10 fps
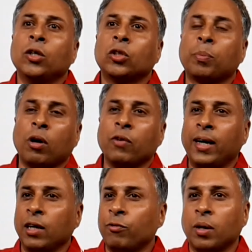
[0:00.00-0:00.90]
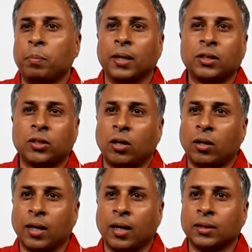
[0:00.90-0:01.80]
so probably waiting for a bus
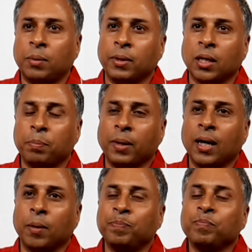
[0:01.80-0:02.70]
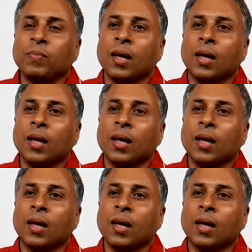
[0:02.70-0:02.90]
or some other pickup.